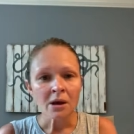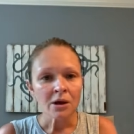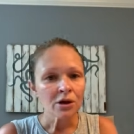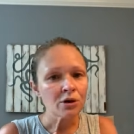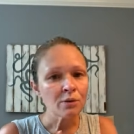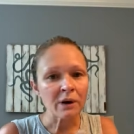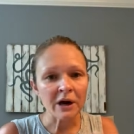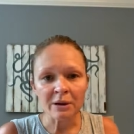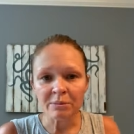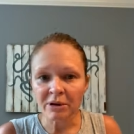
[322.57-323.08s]

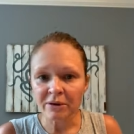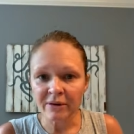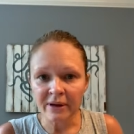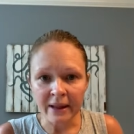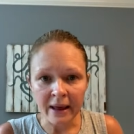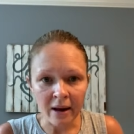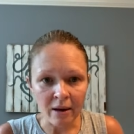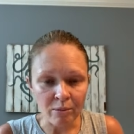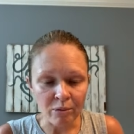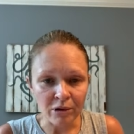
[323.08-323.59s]
You want to be
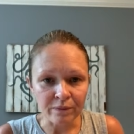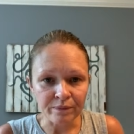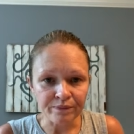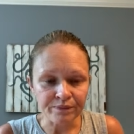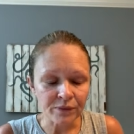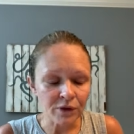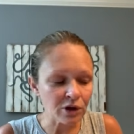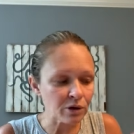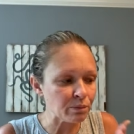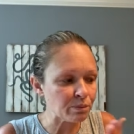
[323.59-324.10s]
relatable.
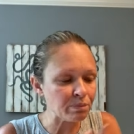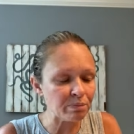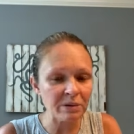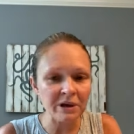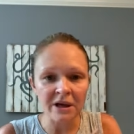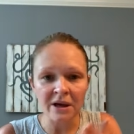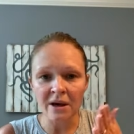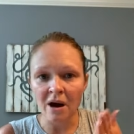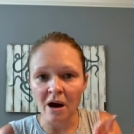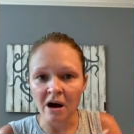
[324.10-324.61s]
You
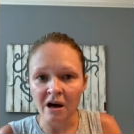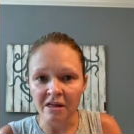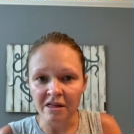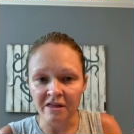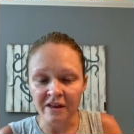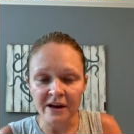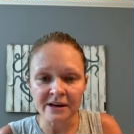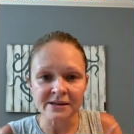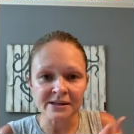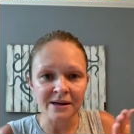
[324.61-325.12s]
be
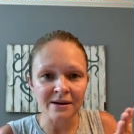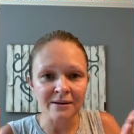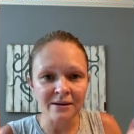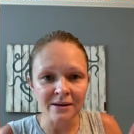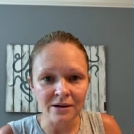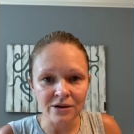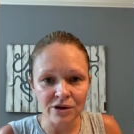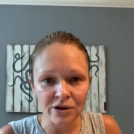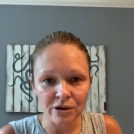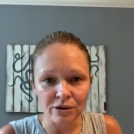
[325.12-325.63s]
authentically
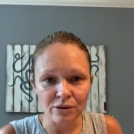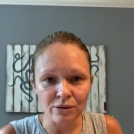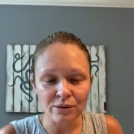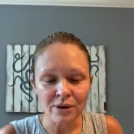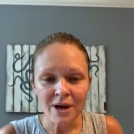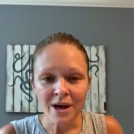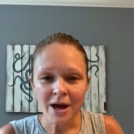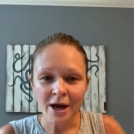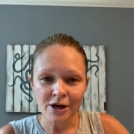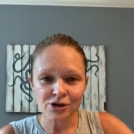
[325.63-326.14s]
you.
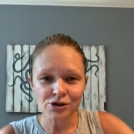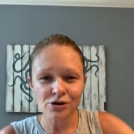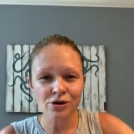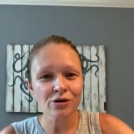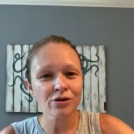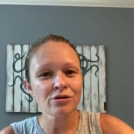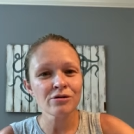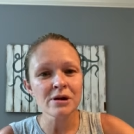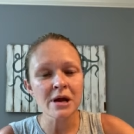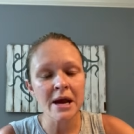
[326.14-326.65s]
As you're
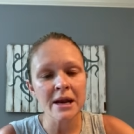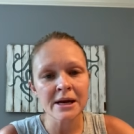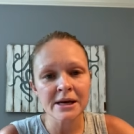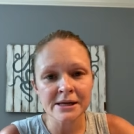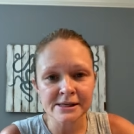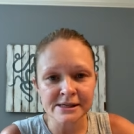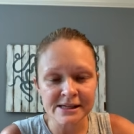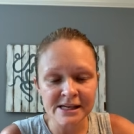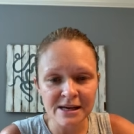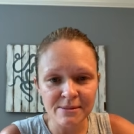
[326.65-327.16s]
creating
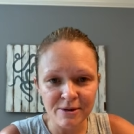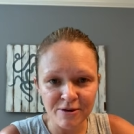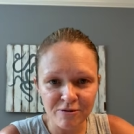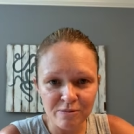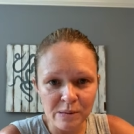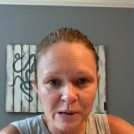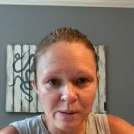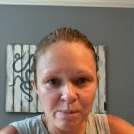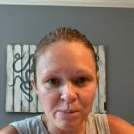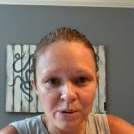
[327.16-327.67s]
a team of
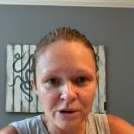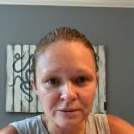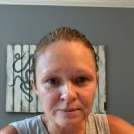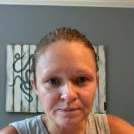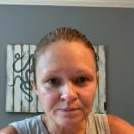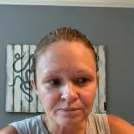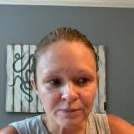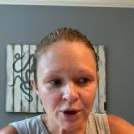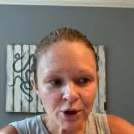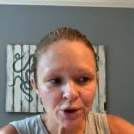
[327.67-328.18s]

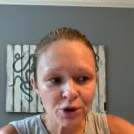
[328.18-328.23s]
people,